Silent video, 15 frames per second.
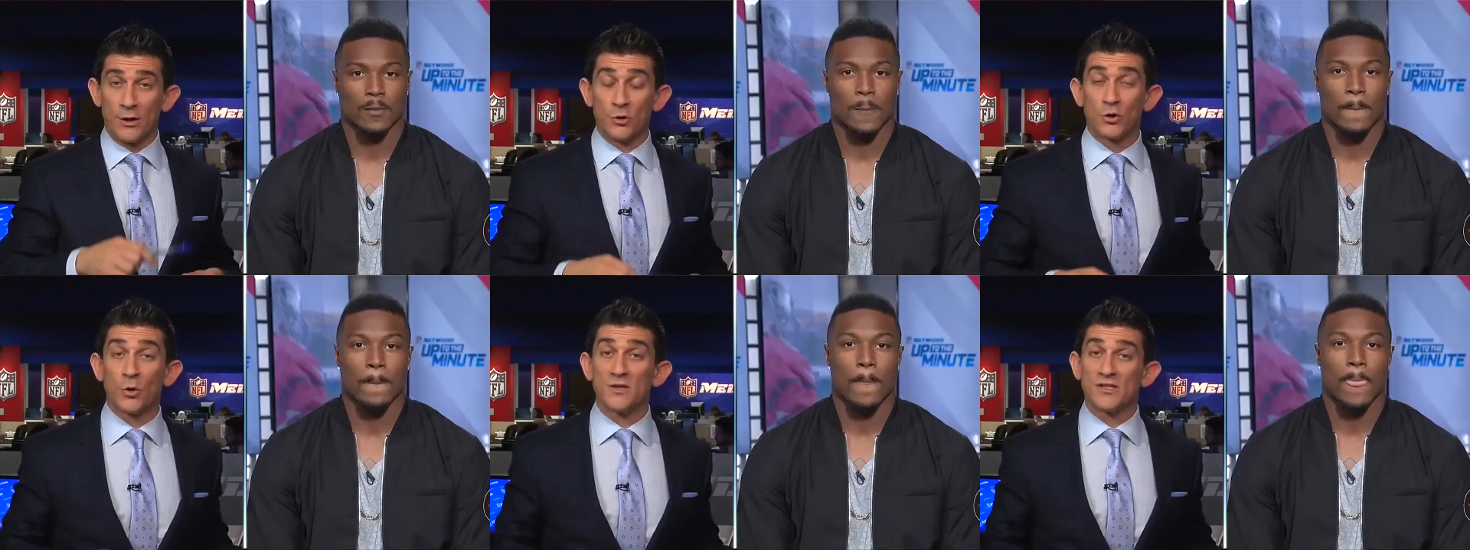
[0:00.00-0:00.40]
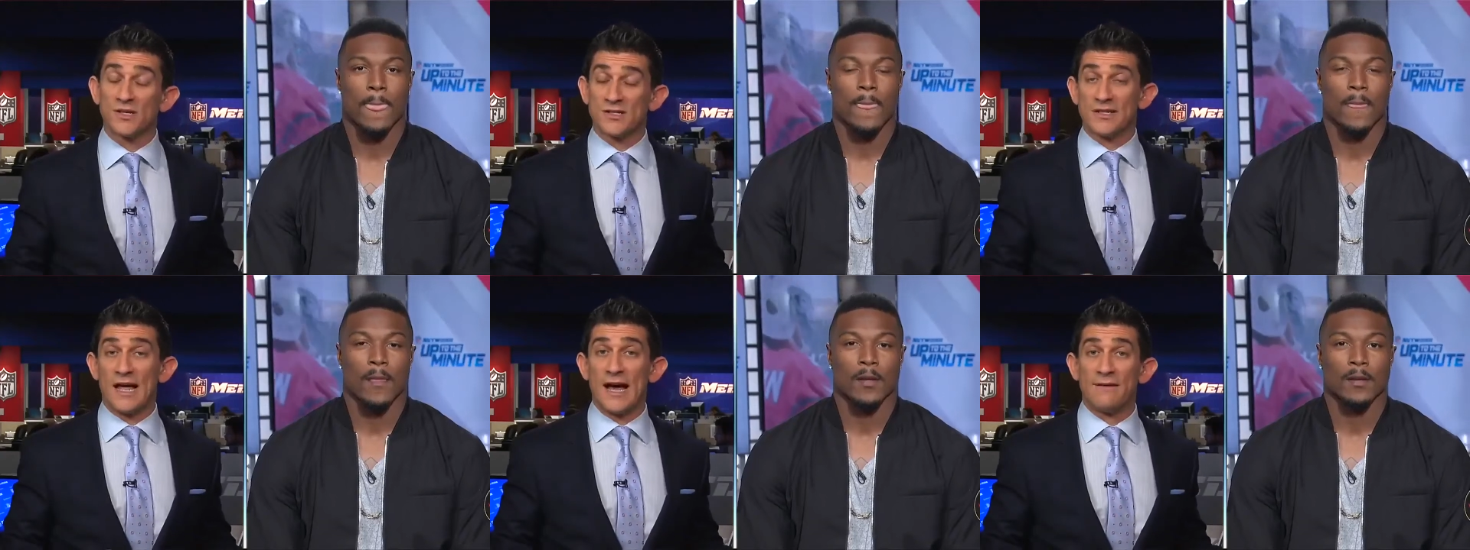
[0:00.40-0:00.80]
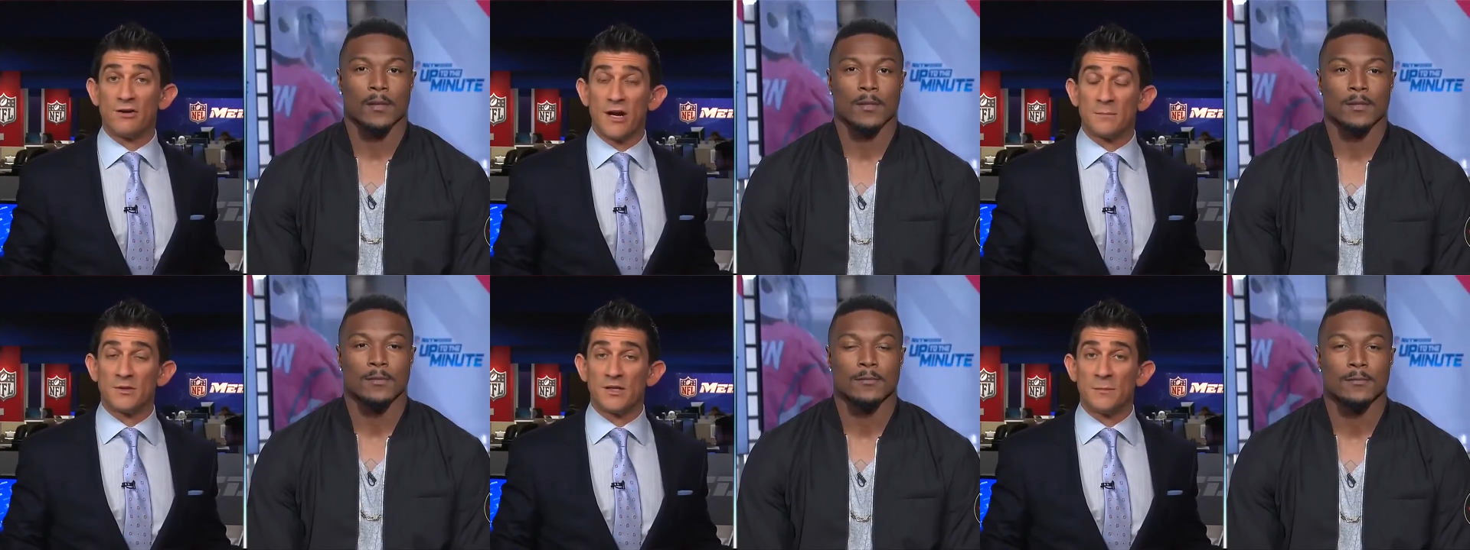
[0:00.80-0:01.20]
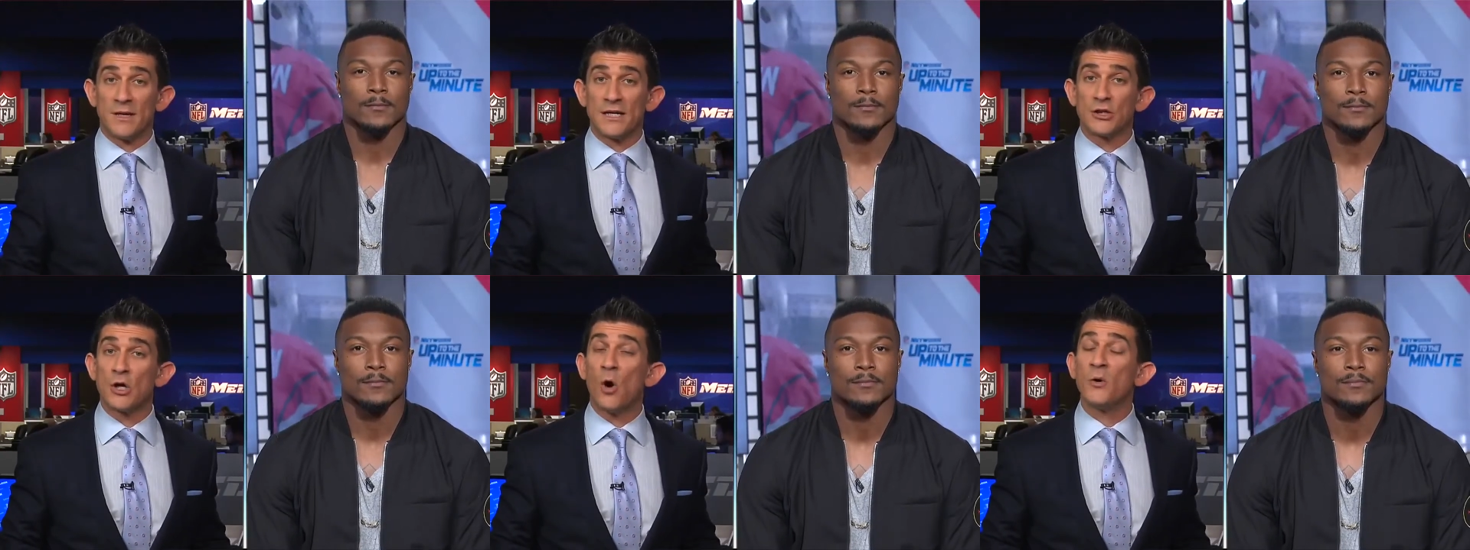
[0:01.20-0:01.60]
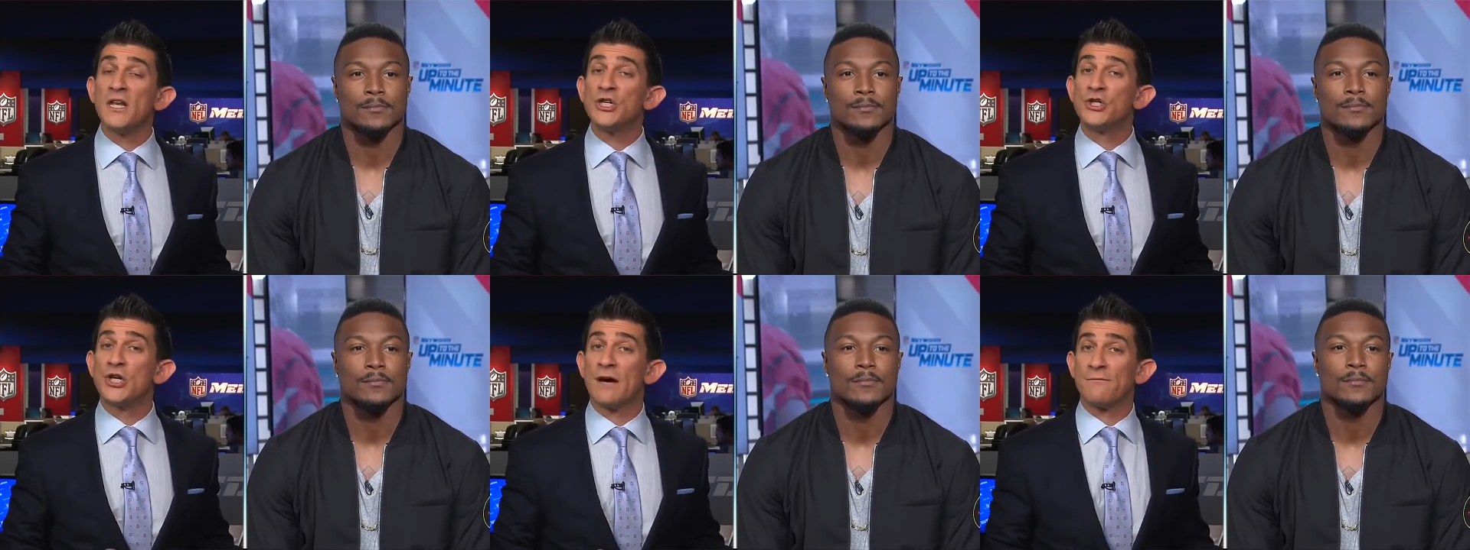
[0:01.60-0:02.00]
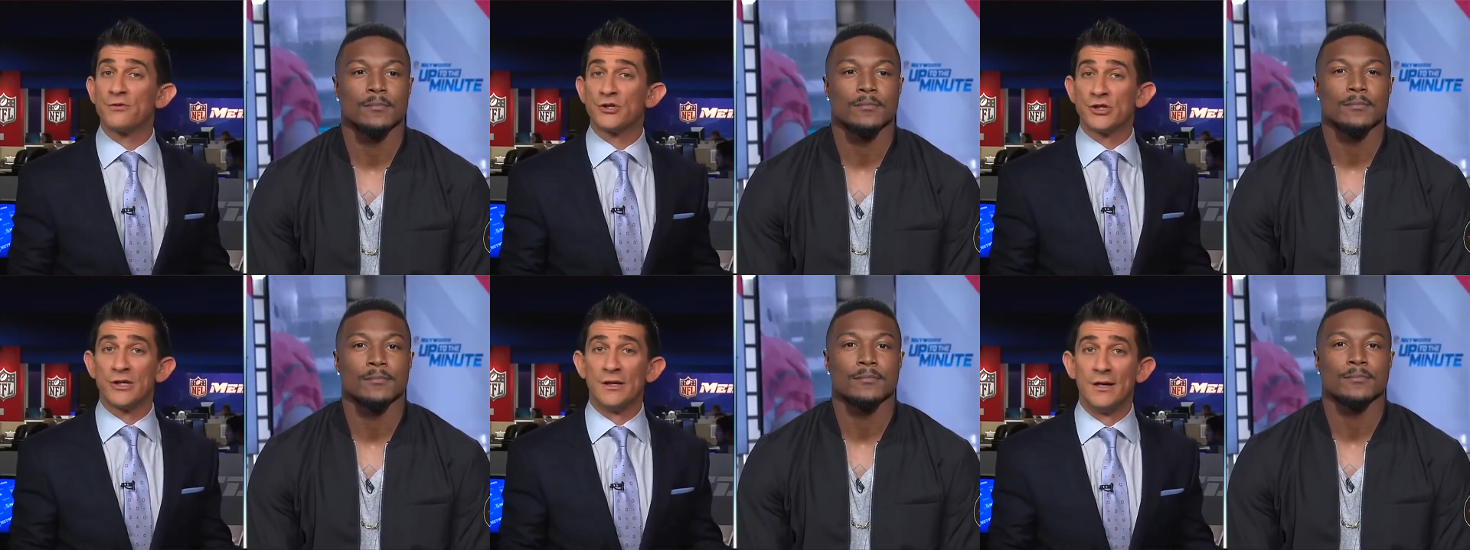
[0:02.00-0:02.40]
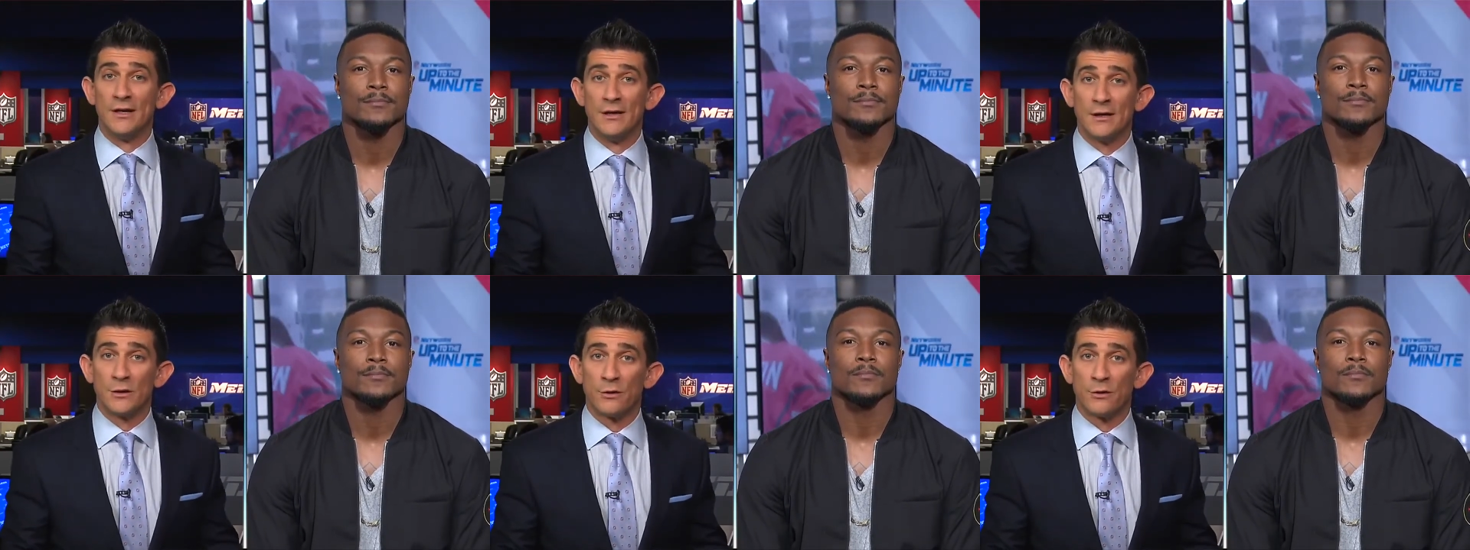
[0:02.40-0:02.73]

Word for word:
Speaker 1: who joins us live on Up to the Minute, Tony Jefferson,